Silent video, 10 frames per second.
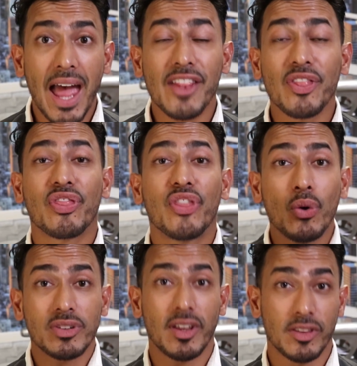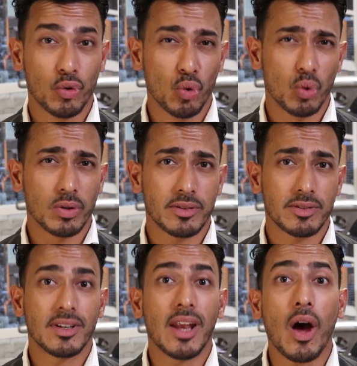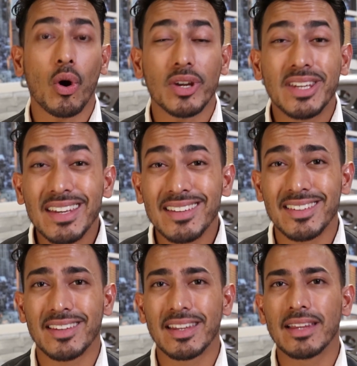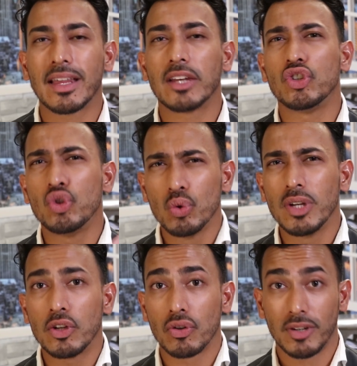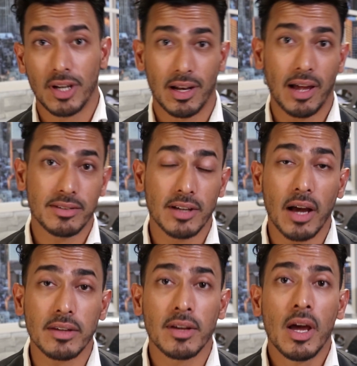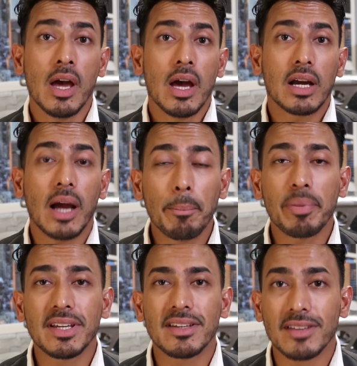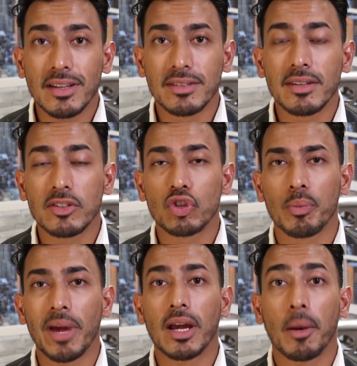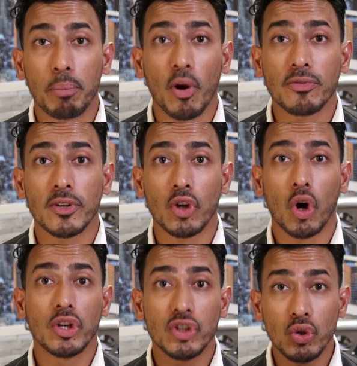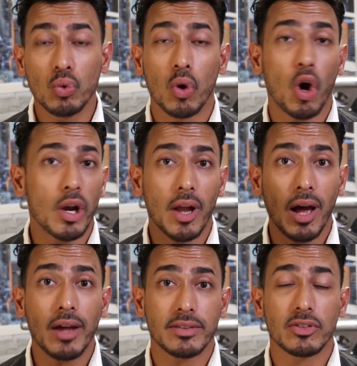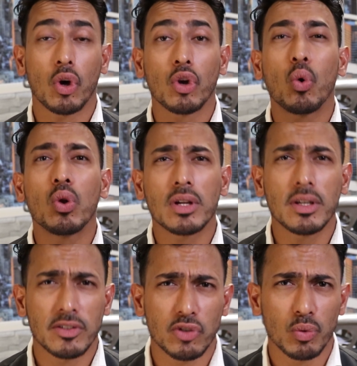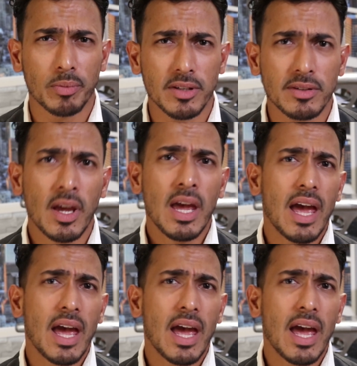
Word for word: And those are the rules. Now, here's the thing that you need to realize, guys. Companies exist to make a profit on you, on us, on all consumers.